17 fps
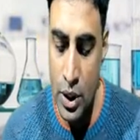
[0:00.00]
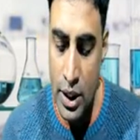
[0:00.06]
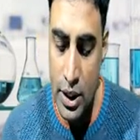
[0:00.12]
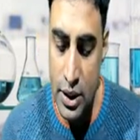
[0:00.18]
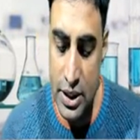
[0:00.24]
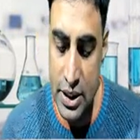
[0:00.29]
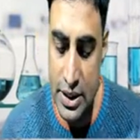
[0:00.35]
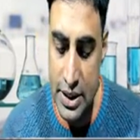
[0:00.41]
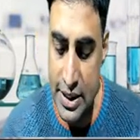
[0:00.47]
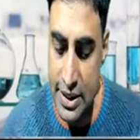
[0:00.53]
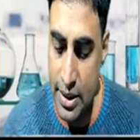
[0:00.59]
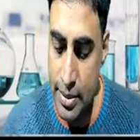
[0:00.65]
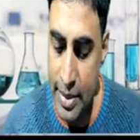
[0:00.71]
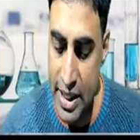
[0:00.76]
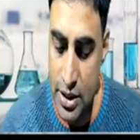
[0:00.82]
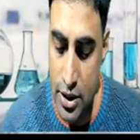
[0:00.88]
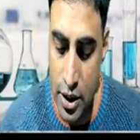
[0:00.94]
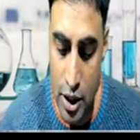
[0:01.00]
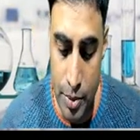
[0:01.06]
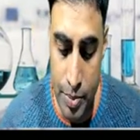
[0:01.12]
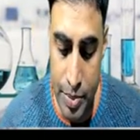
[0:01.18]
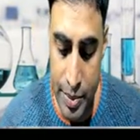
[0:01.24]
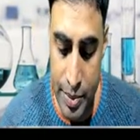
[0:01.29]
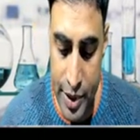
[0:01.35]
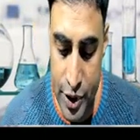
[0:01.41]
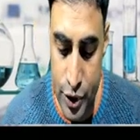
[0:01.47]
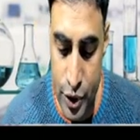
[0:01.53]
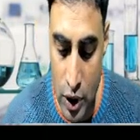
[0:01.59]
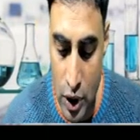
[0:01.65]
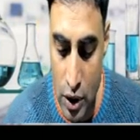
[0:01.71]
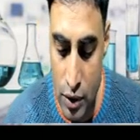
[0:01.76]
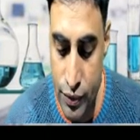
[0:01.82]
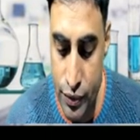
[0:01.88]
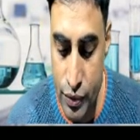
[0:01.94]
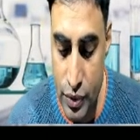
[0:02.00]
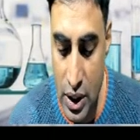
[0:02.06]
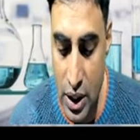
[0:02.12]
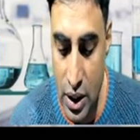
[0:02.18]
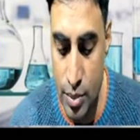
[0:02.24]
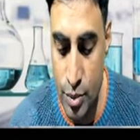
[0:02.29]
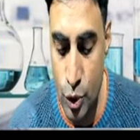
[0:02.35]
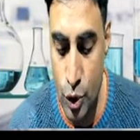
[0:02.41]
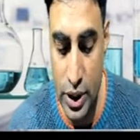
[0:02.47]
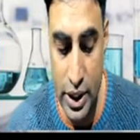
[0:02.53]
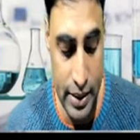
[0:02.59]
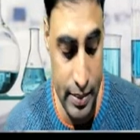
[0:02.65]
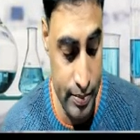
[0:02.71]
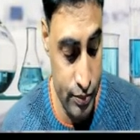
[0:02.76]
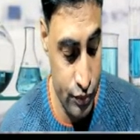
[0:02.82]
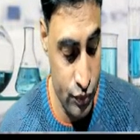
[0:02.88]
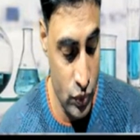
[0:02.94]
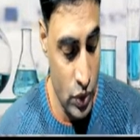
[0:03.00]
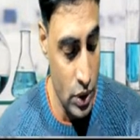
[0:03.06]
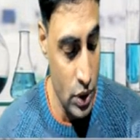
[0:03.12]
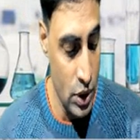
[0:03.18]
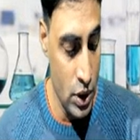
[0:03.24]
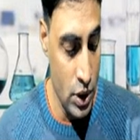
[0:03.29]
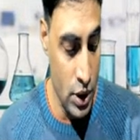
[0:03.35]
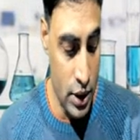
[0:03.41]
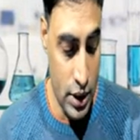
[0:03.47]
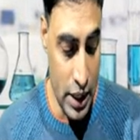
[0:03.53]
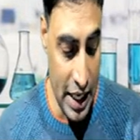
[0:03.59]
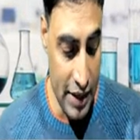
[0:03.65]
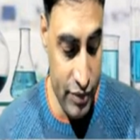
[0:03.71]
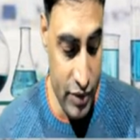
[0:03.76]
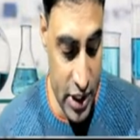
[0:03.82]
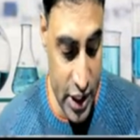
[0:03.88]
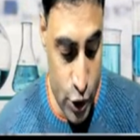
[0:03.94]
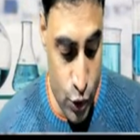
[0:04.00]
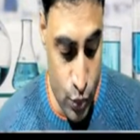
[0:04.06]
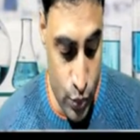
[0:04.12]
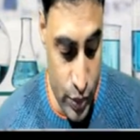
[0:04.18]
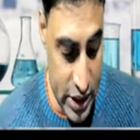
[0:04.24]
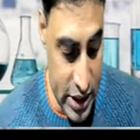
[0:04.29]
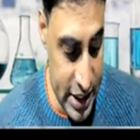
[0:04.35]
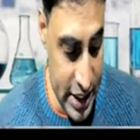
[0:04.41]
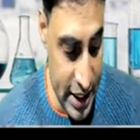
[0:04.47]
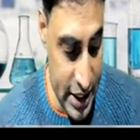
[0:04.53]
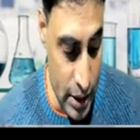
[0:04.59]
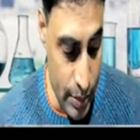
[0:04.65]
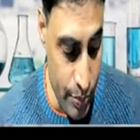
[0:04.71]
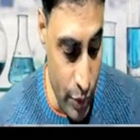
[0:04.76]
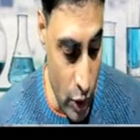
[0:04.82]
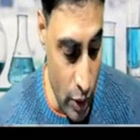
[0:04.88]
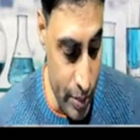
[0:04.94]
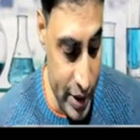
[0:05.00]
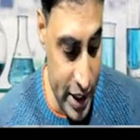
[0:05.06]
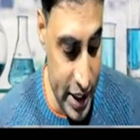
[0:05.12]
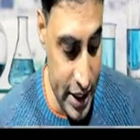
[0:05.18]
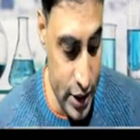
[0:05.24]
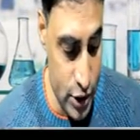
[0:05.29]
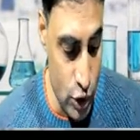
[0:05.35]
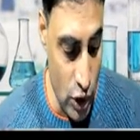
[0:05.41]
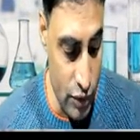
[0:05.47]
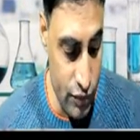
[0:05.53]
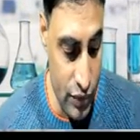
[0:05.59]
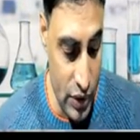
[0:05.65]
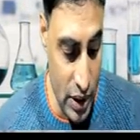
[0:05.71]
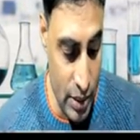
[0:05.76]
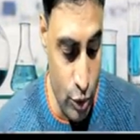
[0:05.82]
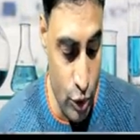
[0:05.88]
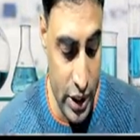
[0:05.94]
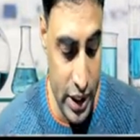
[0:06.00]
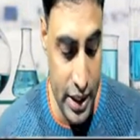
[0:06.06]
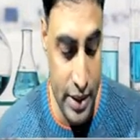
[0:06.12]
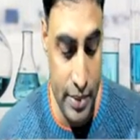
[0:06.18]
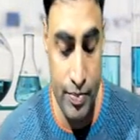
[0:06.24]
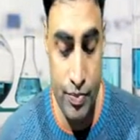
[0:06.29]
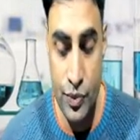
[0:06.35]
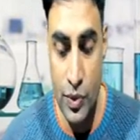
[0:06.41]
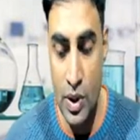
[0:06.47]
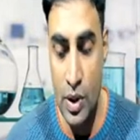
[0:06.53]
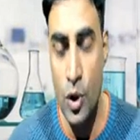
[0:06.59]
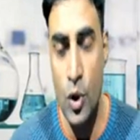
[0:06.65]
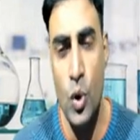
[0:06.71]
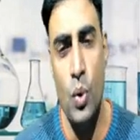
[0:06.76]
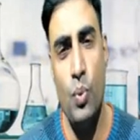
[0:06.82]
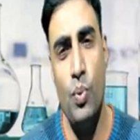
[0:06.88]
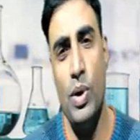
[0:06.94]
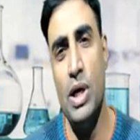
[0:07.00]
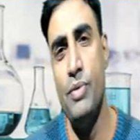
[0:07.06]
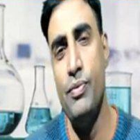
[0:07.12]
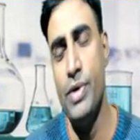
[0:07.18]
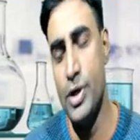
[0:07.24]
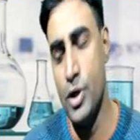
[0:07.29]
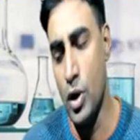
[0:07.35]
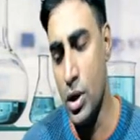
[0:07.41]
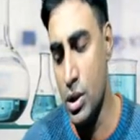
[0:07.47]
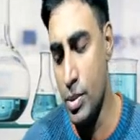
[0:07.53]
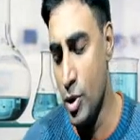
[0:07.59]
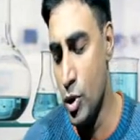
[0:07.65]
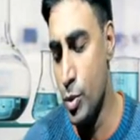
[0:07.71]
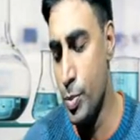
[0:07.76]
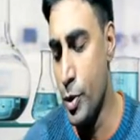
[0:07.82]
This is the method of preparation of ammonia. After this, we'll see the properties of ammonia. Well, if we talk about